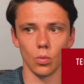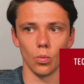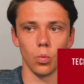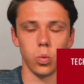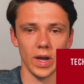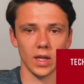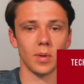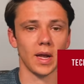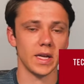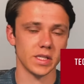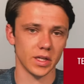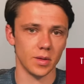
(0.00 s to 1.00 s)
where the
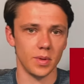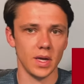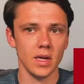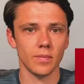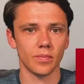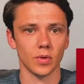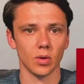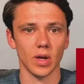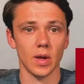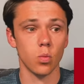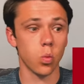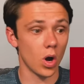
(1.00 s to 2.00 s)
players are going to be,
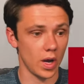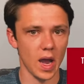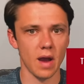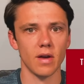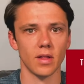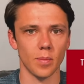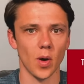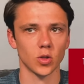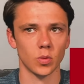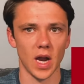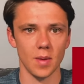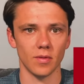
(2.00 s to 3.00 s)
okay? What area of the
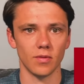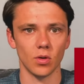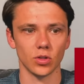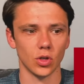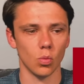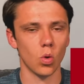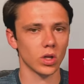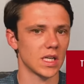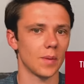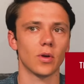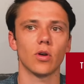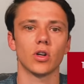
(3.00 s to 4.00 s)
box we're aiming for, so what
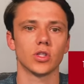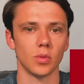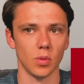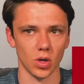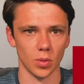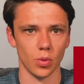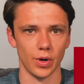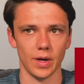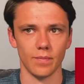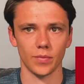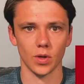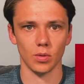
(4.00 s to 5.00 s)
type of cross do we want to put
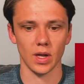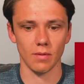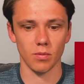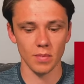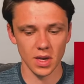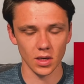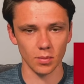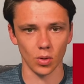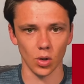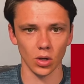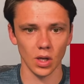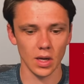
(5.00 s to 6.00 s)
in, okay? If we're meeting the
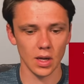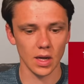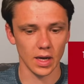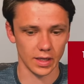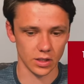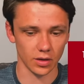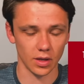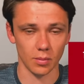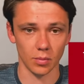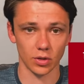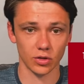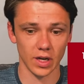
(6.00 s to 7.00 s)
ball and it's on,
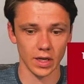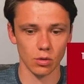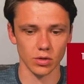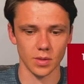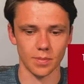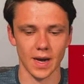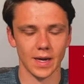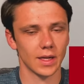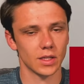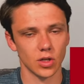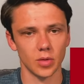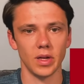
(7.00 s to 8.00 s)
and we're trying to cut it back,
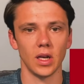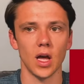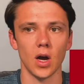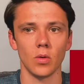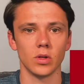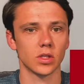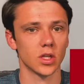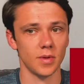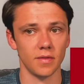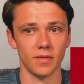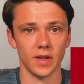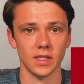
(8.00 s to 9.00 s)
it's going to be low, it's going to
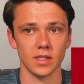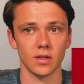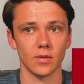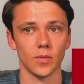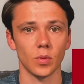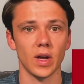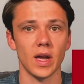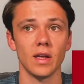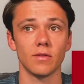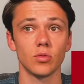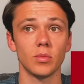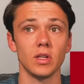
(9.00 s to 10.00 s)
be fizzed, okay?
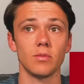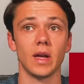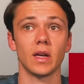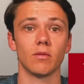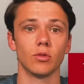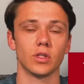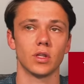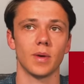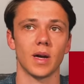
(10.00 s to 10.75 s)
If somebody's making a run to the